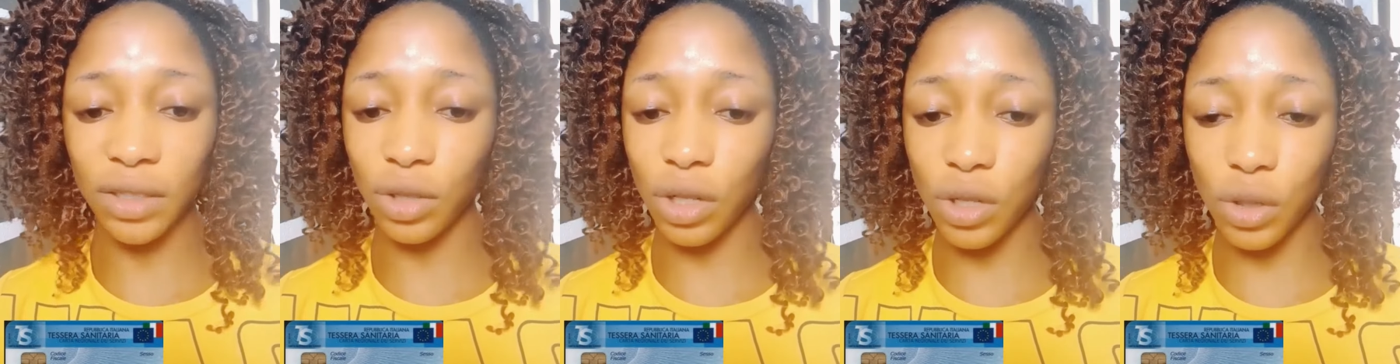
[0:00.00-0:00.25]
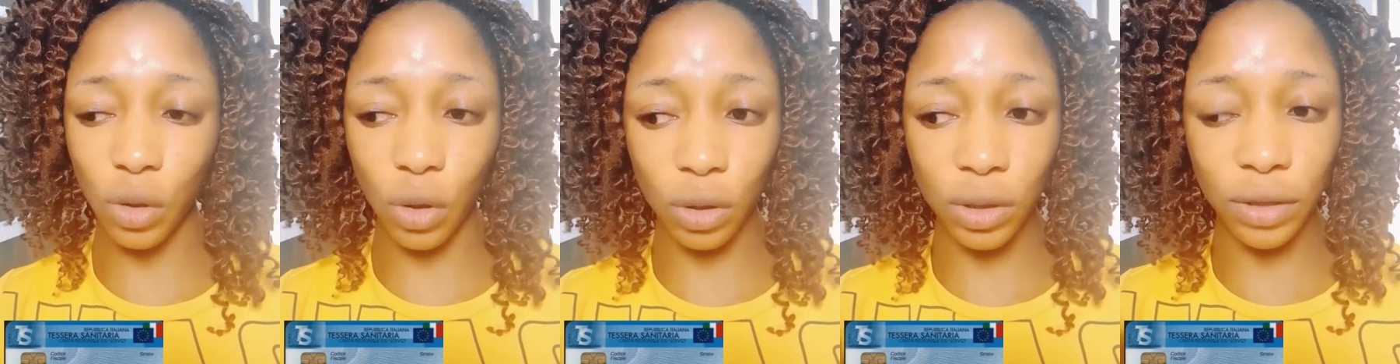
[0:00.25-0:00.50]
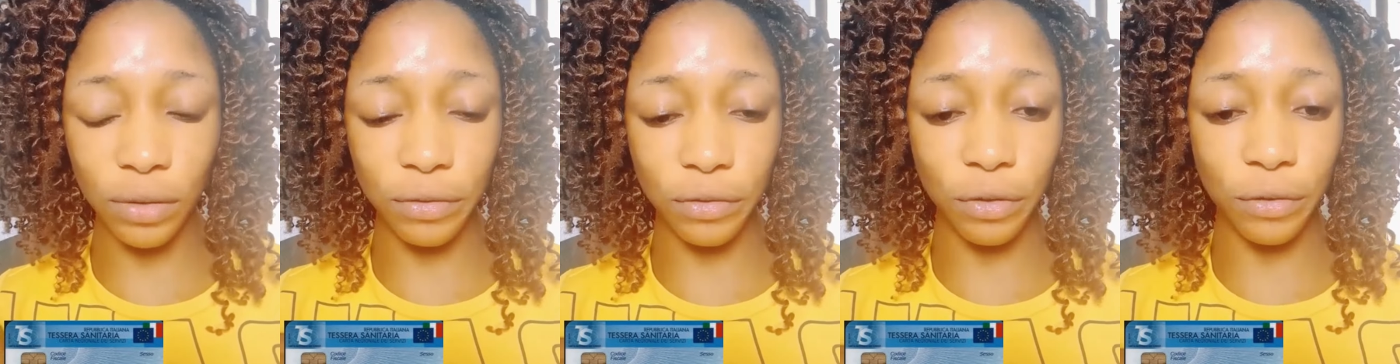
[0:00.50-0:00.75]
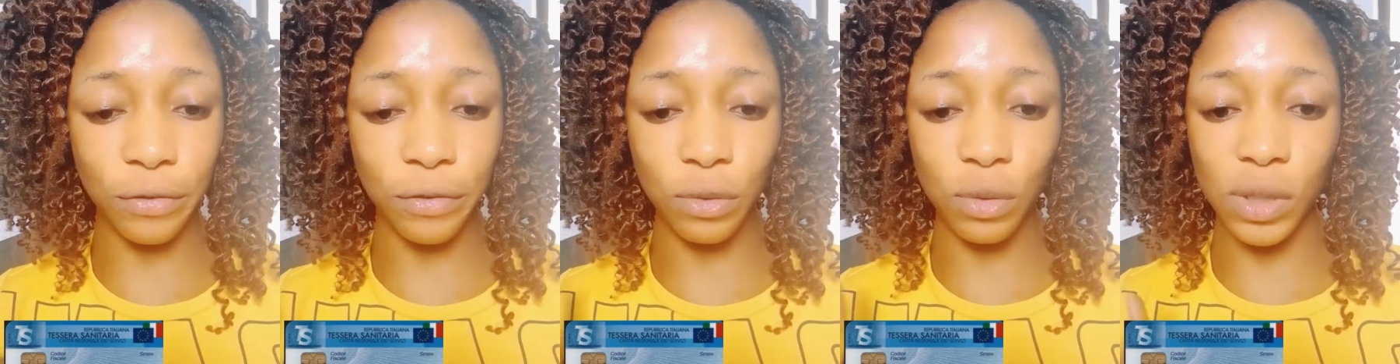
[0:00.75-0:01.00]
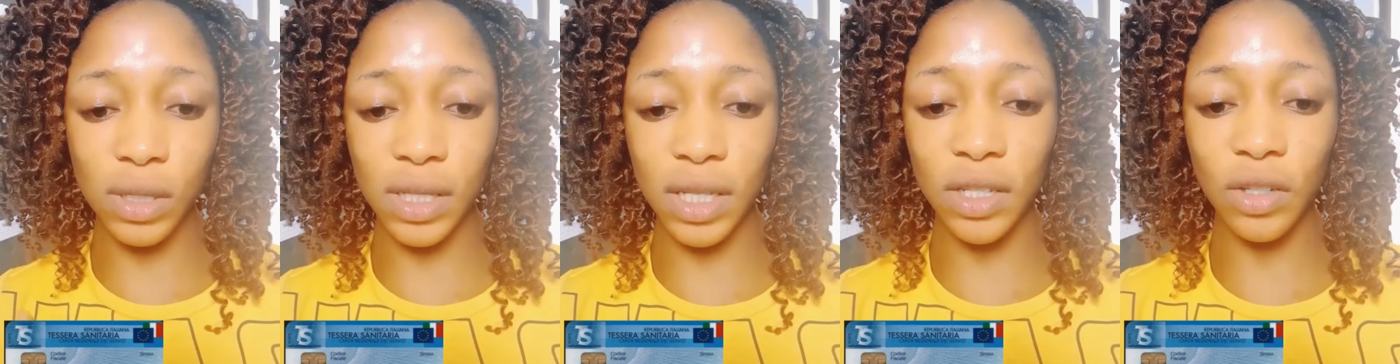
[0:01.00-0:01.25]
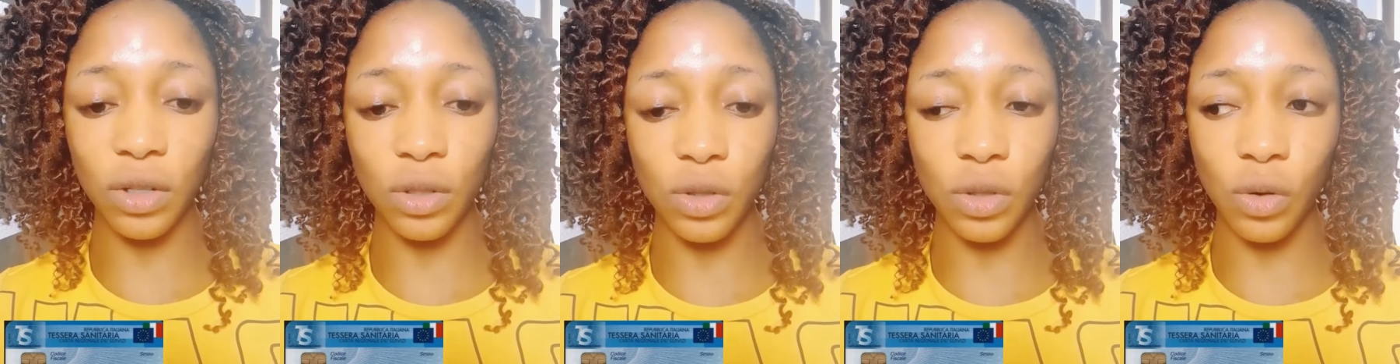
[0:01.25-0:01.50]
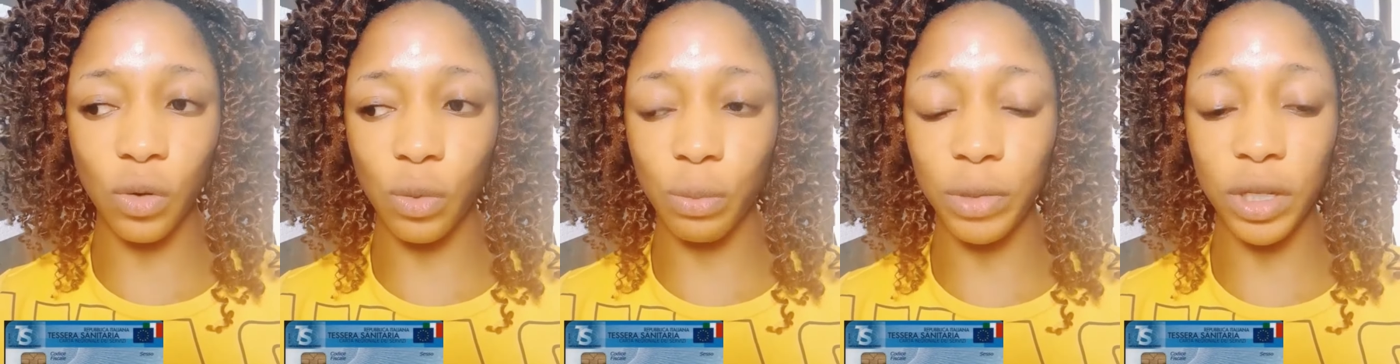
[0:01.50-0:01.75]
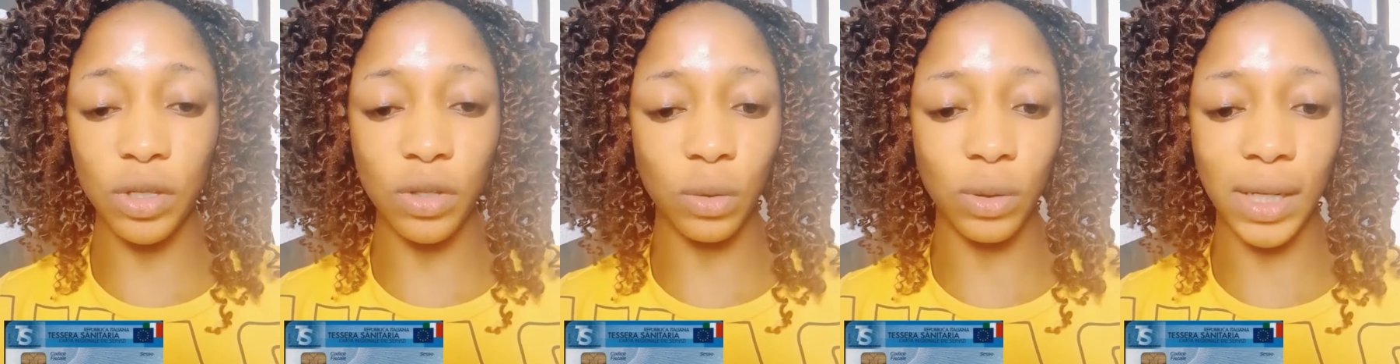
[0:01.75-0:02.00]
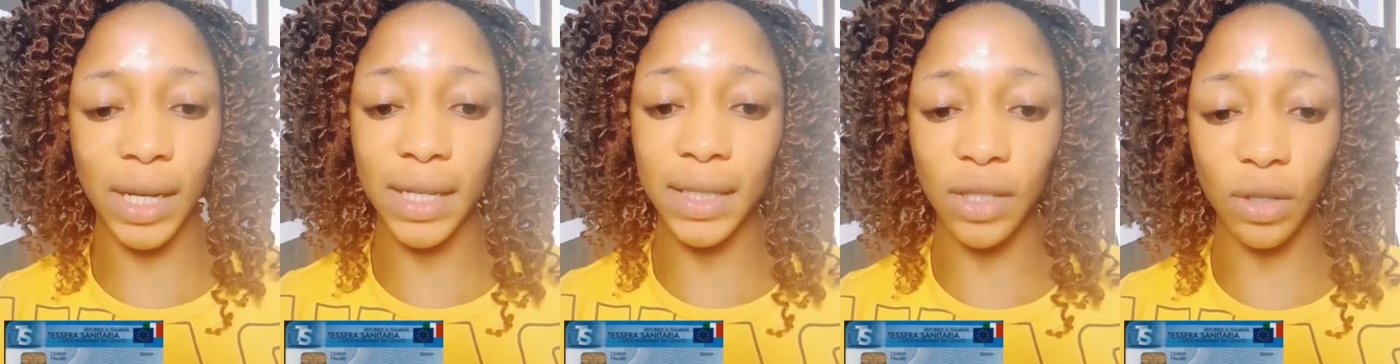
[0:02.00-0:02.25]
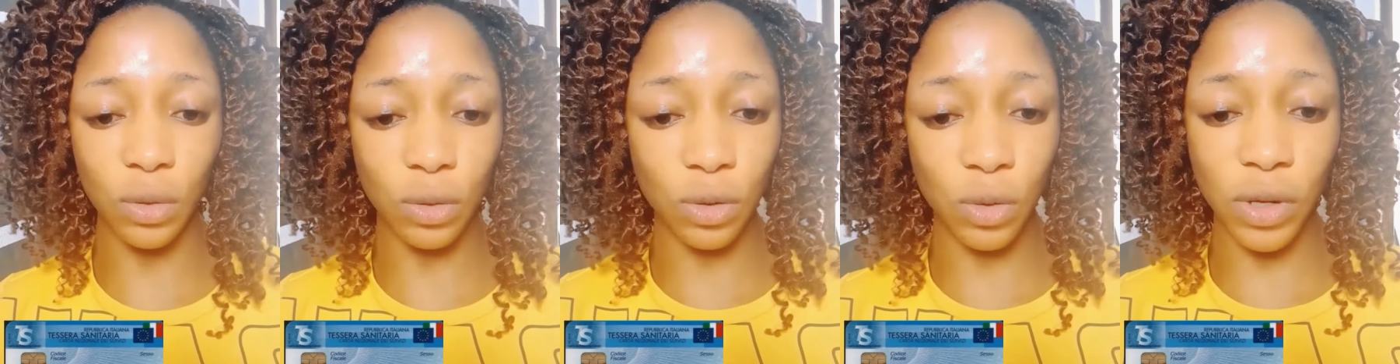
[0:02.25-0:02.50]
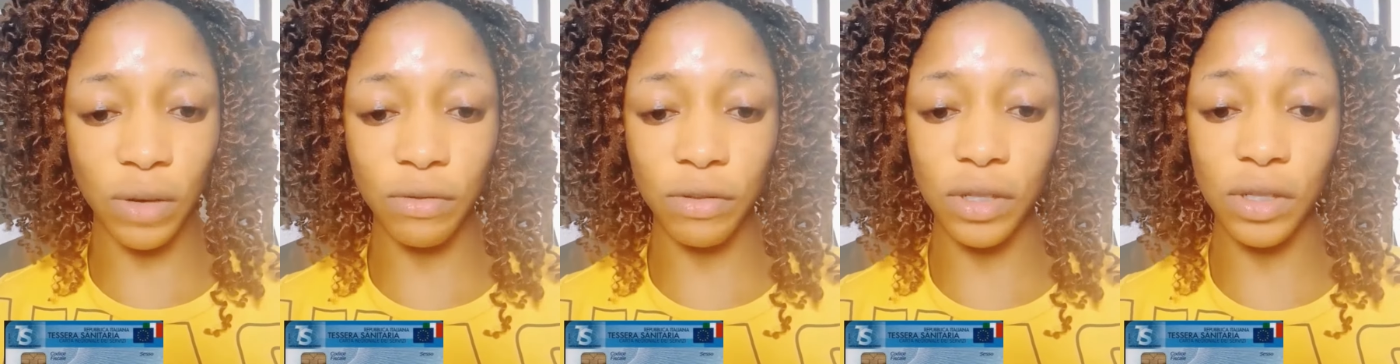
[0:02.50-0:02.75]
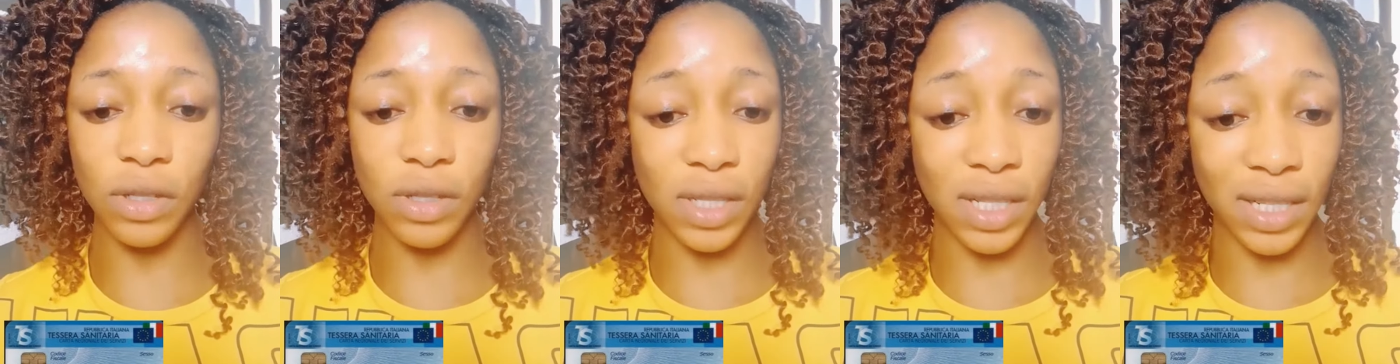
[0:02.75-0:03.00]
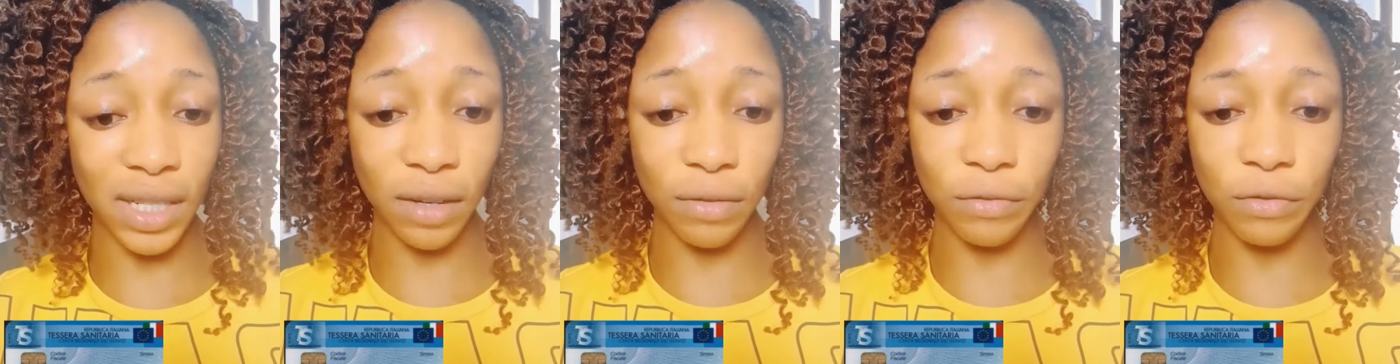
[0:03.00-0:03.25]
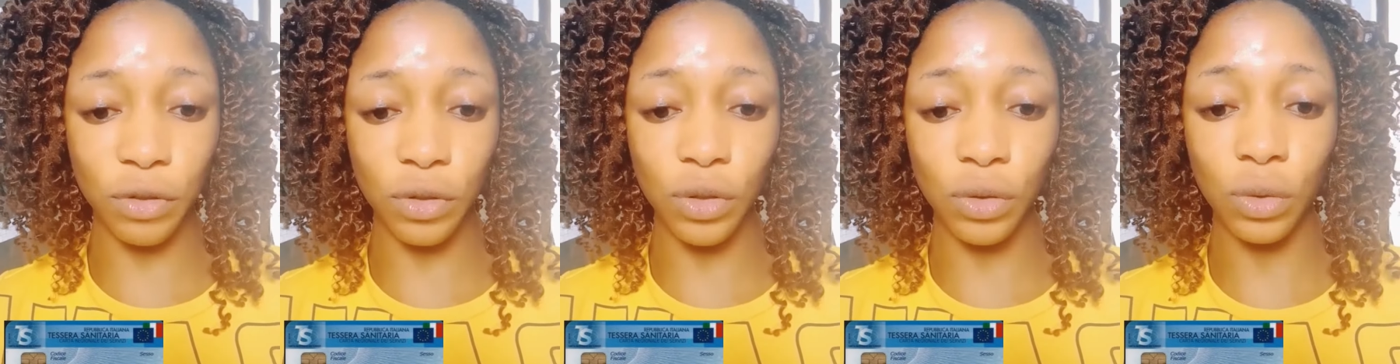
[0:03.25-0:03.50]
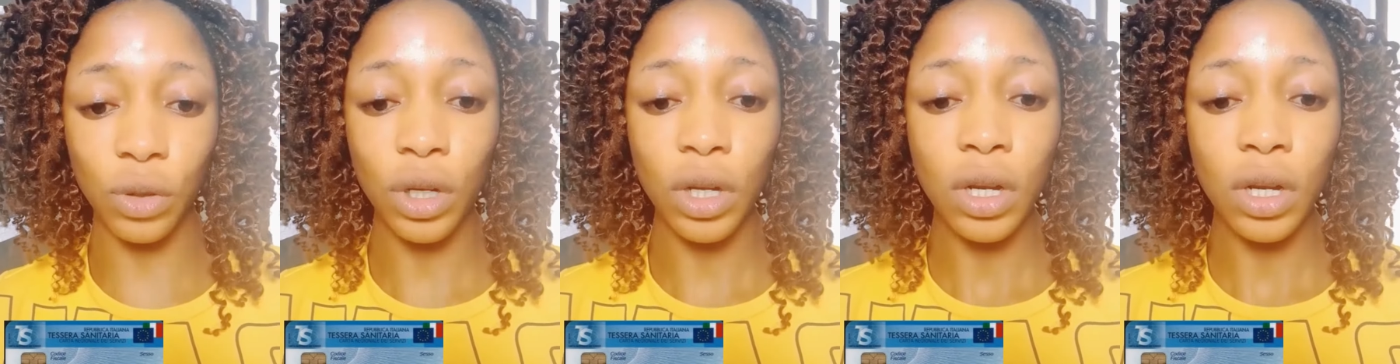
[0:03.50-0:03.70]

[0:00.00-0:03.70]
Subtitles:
just call them for phone, send your documents online, they will do everything, send that for you.